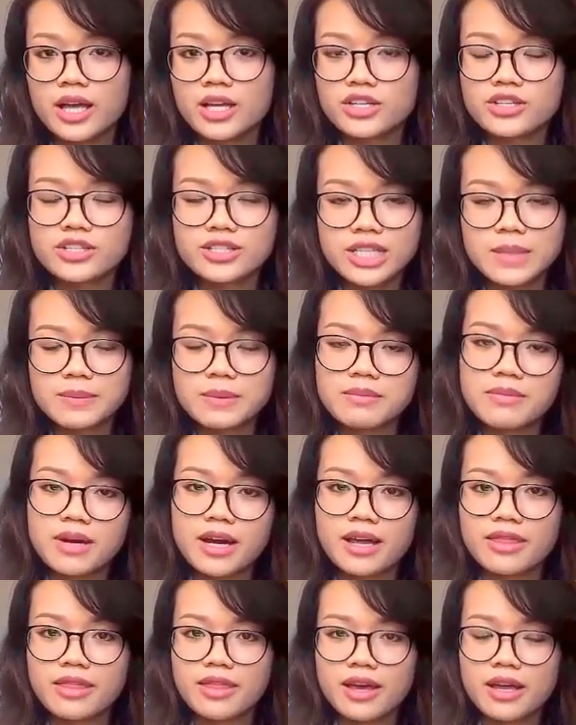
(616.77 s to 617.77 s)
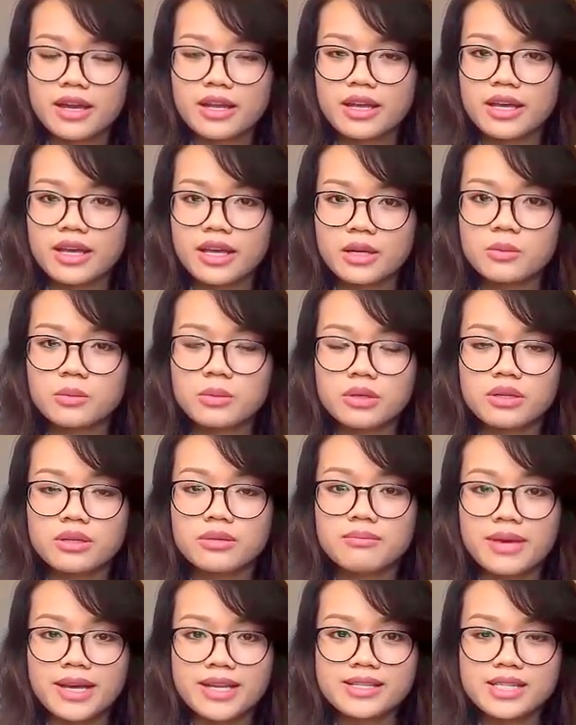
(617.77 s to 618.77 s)
Just keep in mind that it will
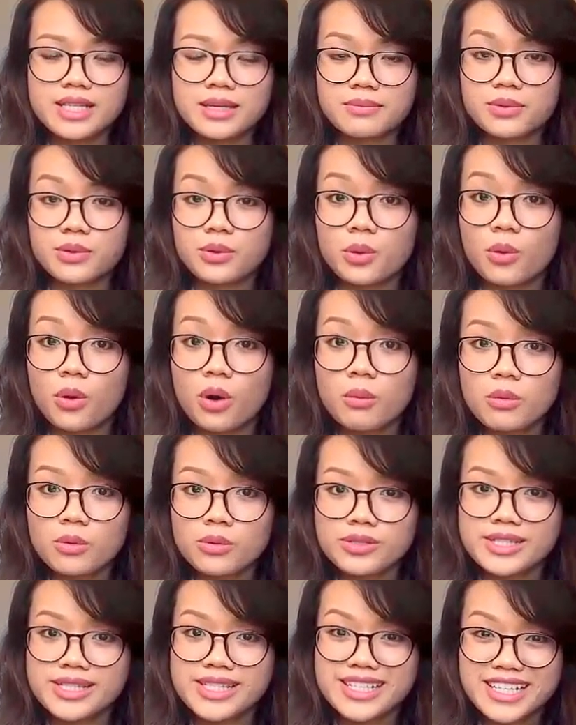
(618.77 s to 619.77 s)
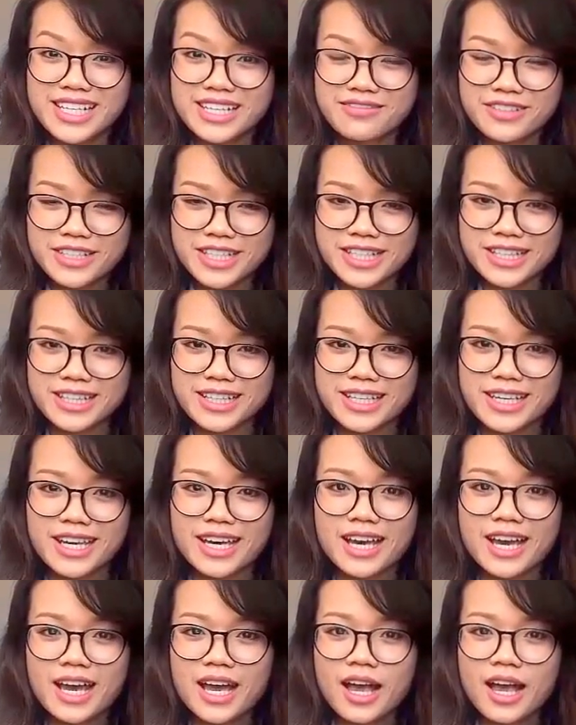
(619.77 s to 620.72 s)
mess up your hormones significantly.